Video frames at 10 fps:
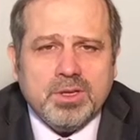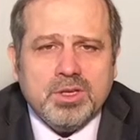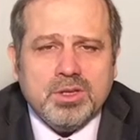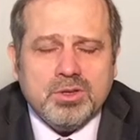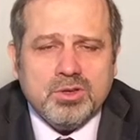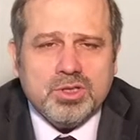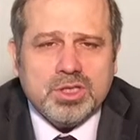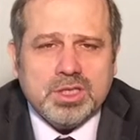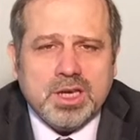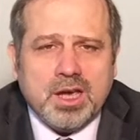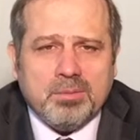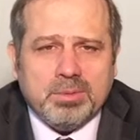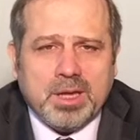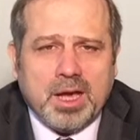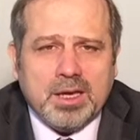we usually
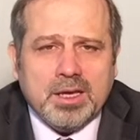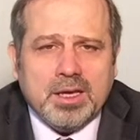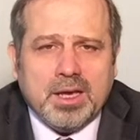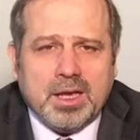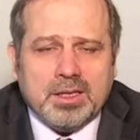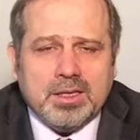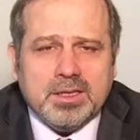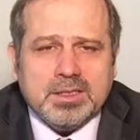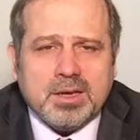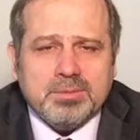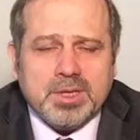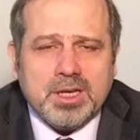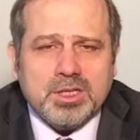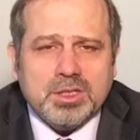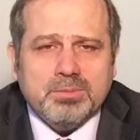apply a
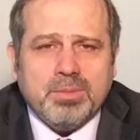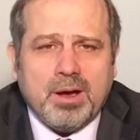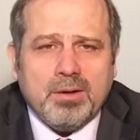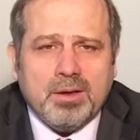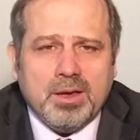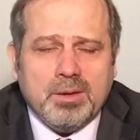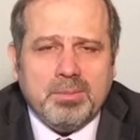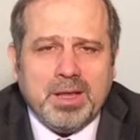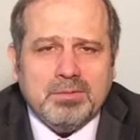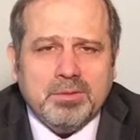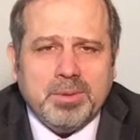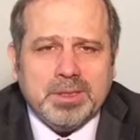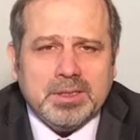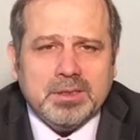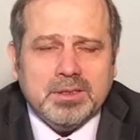substantial pelvic
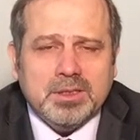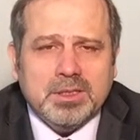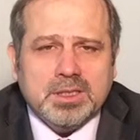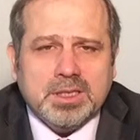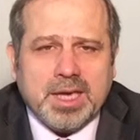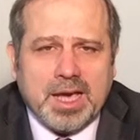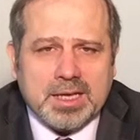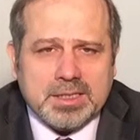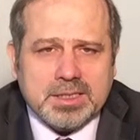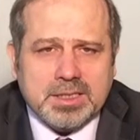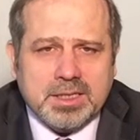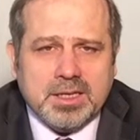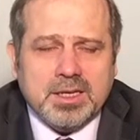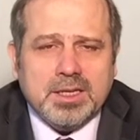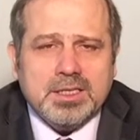pedal cast.
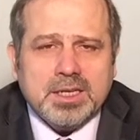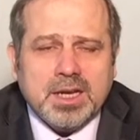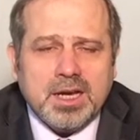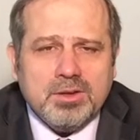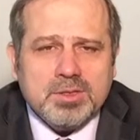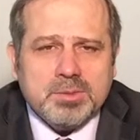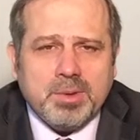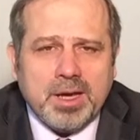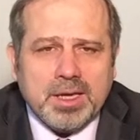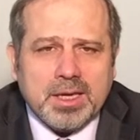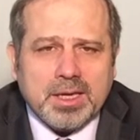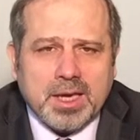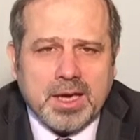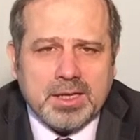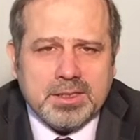It's a kind of spiking
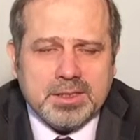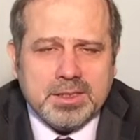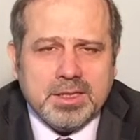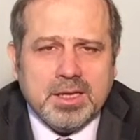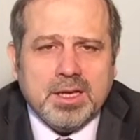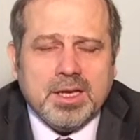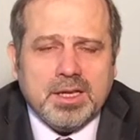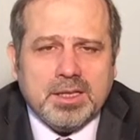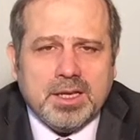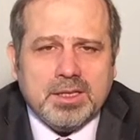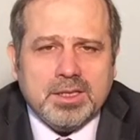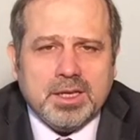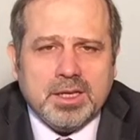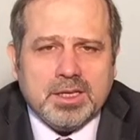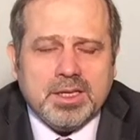cast, and
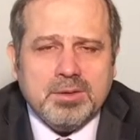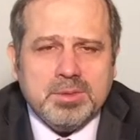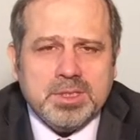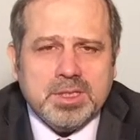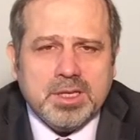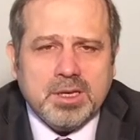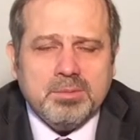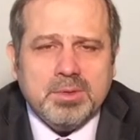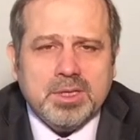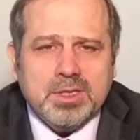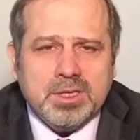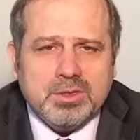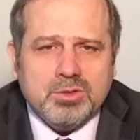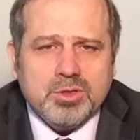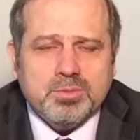then keeps the hip in
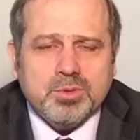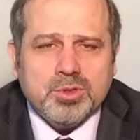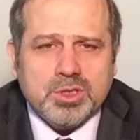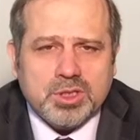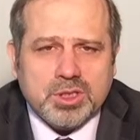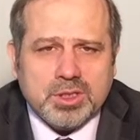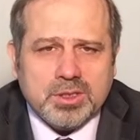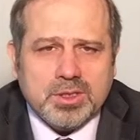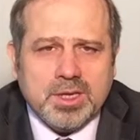reduced position.